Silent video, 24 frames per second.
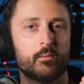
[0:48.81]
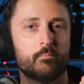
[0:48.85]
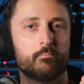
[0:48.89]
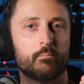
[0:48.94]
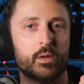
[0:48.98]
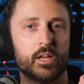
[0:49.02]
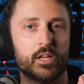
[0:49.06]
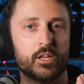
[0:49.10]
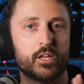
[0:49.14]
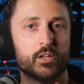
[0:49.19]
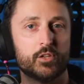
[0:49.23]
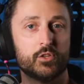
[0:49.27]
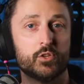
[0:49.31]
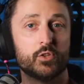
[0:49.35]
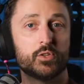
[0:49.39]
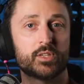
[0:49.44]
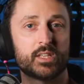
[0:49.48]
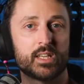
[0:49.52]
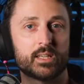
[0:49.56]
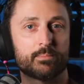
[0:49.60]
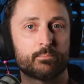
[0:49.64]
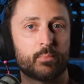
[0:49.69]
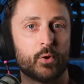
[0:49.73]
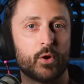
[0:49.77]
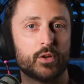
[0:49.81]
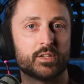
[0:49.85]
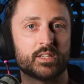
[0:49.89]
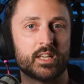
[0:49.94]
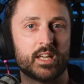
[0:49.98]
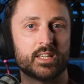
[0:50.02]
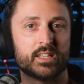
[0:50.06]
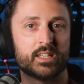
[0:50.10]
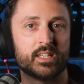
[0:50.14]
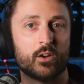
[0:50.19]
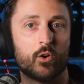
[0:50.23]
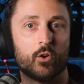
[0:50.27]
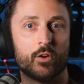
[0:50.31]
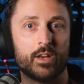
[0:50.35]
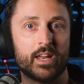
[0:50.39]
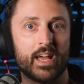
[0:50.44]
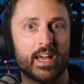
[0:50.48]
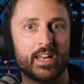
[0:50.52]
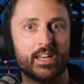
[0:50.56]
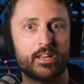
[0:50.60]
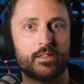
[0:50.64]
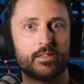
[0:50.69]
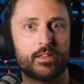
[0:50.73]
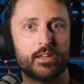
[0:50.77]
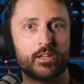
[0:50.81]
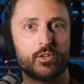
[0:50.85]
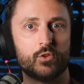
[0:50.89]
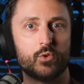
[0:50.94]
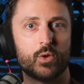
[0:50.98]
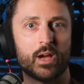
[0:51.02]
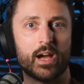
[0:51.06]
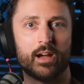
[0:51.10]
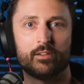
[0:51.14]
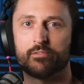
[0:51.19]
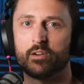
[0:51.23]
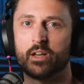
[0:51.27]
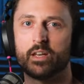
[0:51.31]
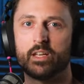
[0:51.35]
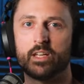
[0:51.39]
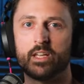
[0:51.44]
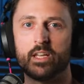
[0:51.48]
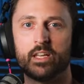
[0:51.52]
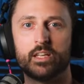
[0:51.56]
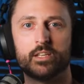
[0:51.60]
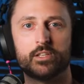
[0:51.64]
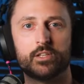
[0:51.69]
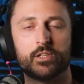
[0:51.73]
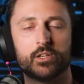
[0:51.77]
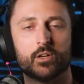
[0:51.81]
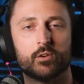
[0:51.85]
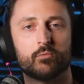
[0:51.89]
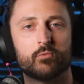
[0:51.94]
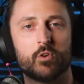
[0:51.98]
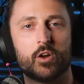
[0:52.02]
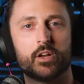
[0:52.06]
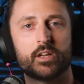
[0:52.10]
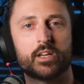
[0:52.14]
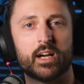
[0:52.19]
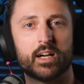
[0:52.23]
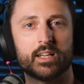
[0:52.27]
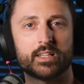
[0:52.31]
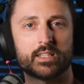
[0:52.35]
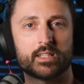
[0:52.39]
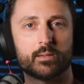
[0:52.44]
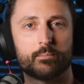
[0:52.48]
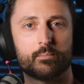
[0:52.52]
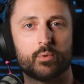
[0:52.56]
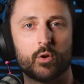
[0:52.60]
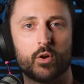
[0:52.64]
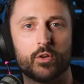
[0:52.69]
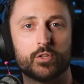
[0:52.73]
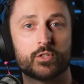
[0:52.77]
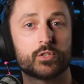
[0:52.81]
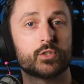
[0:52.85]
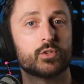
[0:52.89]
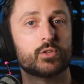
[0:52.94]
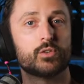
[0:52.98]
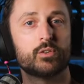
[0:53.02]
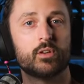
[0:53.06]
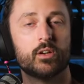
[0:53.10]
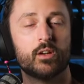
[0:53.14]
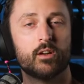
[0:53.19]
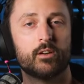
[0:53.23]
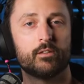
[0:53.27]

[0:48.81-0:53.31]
but you can use this processing on anything you have running into your RØDECaster Pro II,